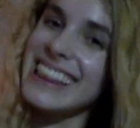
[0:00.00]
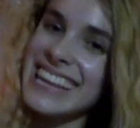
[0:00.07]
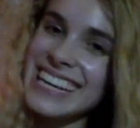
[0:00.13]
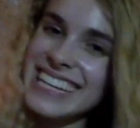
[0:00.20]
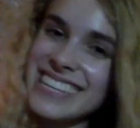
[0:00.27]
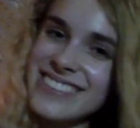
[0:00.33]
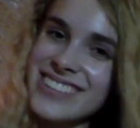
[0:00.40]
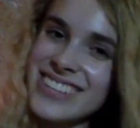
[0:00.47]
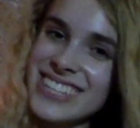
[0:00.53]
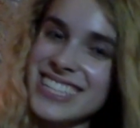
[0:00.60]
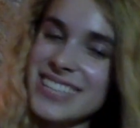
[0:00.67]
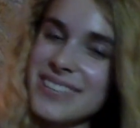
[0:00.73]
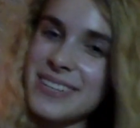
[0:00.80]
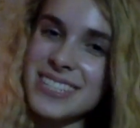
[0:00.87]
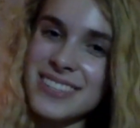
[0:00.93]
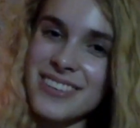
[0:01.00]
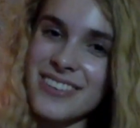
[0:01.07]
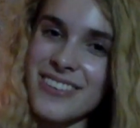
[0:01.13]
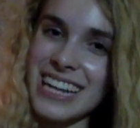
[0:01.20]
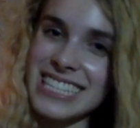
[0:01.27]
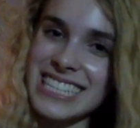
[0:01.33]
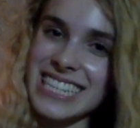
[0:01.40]
Thank you all so much
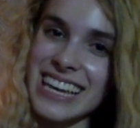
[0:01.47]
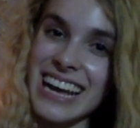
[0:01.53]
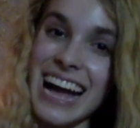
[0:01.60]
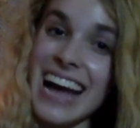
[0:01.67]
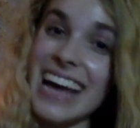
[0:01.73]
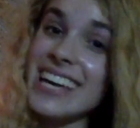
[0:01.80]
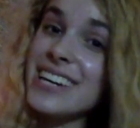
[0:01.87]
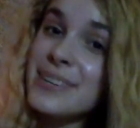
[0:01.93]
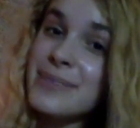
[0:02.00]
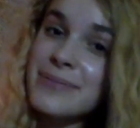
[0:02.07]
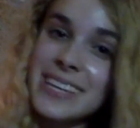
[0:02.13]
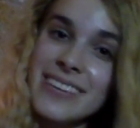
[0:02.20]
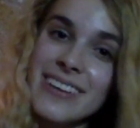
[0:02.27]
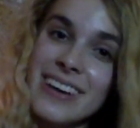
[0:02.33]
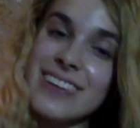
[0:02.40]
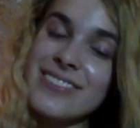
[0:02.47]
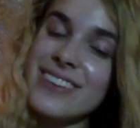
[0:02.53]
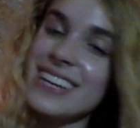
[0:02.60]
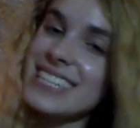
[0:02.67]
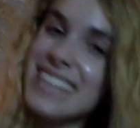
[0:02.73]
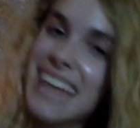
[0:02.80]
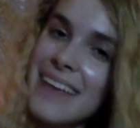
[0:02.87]
for watching. I hope that you had a
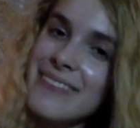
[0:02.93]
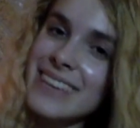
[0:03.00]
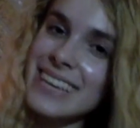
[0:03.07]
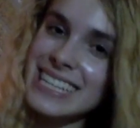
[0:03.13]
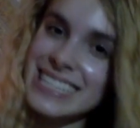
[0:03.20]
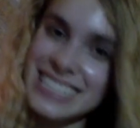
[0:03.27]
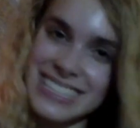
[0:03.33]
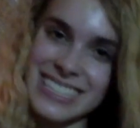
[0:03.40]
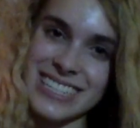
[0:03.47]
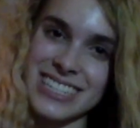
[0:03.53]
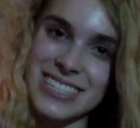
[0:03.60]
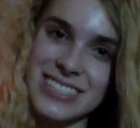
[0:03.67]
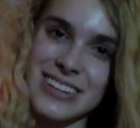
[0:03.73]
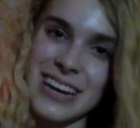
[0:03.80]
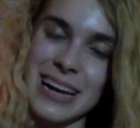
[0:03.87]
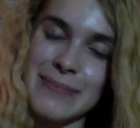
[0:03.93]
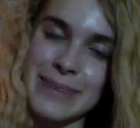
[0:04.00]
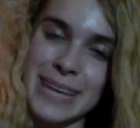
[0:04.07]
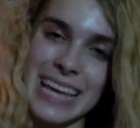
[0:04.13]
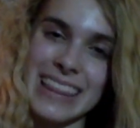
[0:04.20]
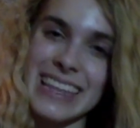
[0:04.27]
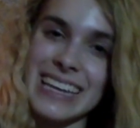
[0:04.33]
fun time making this sugar scrub
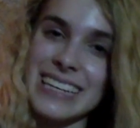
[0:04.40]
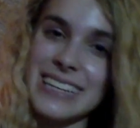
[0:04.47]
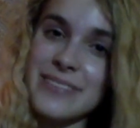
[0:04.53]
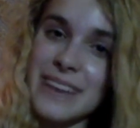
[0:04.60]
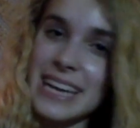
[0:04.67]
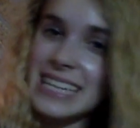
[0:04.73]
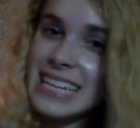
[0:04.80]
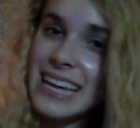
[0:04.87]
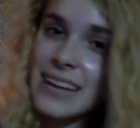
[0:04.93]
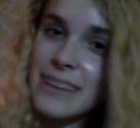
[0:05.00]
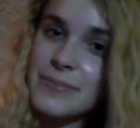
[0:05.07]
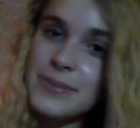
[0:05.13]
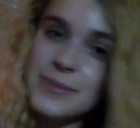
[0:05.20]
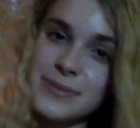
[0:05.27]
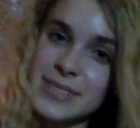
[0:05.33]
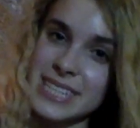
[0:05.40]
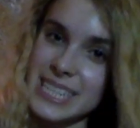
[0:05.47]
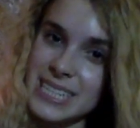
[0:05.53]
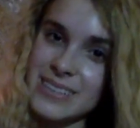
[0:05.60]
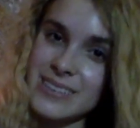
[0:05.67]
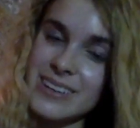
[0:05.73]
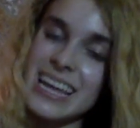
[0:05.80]
and that you find it helpful for
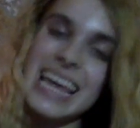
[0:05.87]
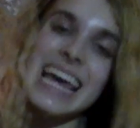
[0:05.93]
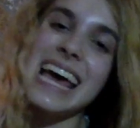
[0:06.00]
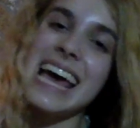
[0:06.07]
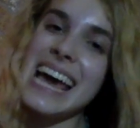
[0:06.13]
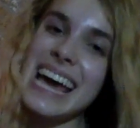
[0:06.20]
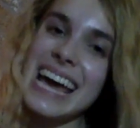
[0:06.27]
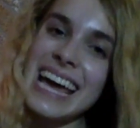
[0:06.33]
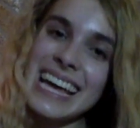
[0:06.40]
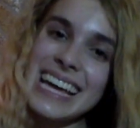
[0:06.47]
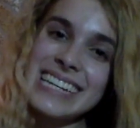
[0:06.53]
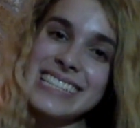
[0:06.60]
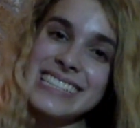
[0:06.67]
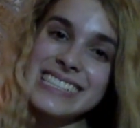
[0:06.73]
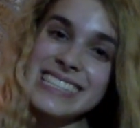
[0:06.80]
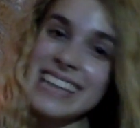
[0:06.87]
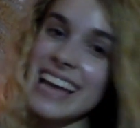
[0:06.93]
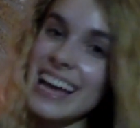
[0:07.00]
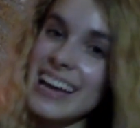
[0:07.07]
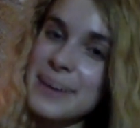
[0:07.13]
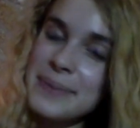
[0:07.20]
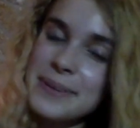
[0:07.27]
you. And
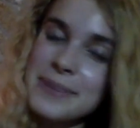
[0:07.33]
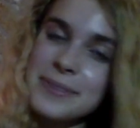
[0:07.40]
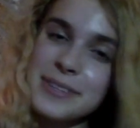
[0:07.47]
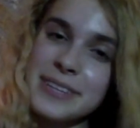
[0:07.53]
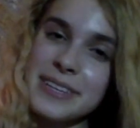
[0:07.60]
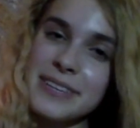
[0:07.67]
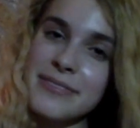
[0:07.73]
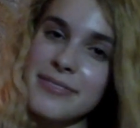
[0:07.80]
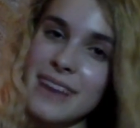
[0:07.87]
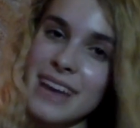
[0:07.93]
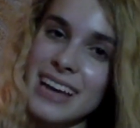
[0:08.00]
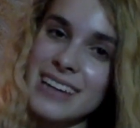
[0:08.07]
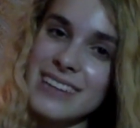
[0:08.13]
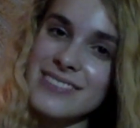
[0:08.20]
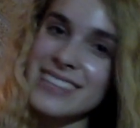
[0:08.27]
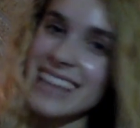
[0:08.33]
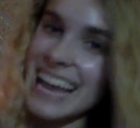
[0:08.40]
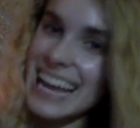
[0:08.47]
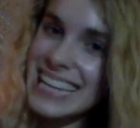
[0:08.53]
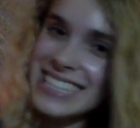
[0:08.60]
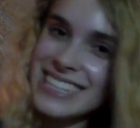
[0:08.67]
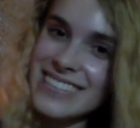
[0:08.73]
yeah, I hope you have a really fun,
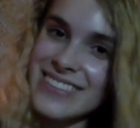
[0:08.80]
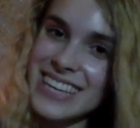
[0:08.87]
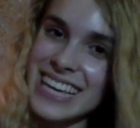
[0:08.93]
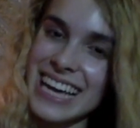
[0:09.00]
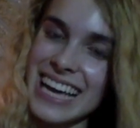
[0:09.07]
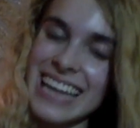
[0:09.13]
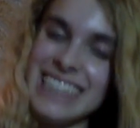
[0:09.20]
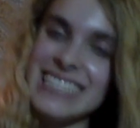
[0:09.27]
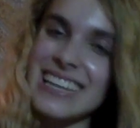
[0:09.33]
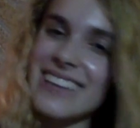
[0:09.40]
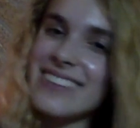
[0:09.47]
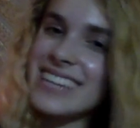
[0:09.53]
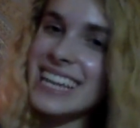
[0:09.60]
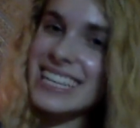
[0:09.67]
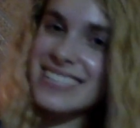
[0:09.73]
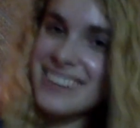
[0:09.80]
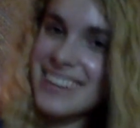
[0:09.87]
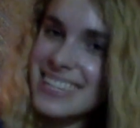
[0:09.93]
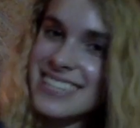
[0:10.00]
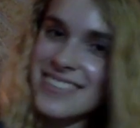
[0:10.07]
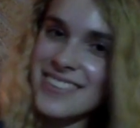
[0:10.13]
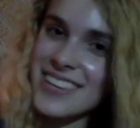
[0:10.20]
relaxing weekend. Have a nice
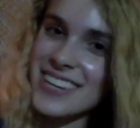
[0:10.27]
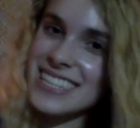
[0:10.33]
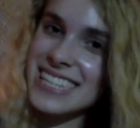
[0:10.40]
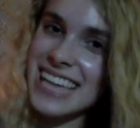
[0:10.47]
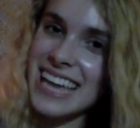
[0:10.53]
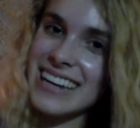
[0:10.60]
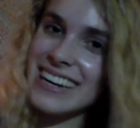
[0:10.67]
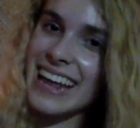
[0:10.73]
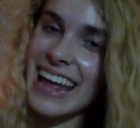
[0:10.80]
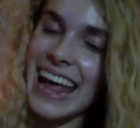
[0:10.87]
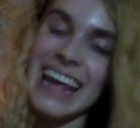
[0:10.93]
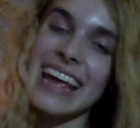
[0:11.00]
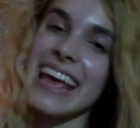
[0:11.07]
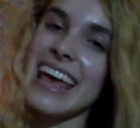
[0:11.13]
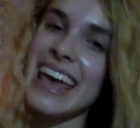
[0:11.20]
rest of your Saturday.